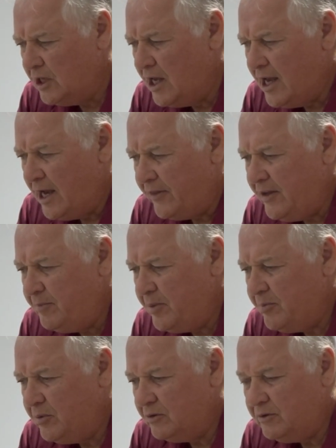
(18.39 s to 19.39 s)
I think
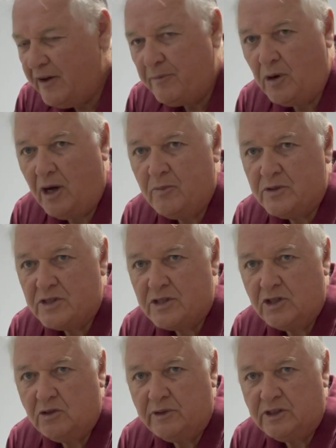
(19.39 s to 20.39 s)
people do have a problem with
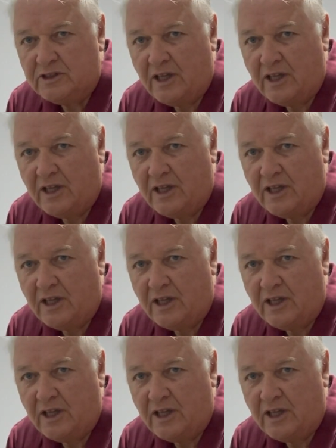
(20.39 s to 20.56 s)
steel reels.